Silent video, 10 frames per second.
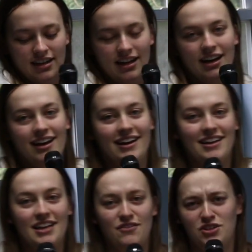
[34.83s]

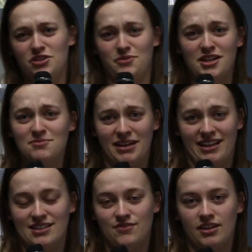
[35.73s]
If you didn't watch my
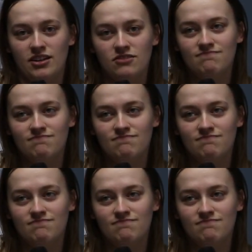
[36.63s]
last video,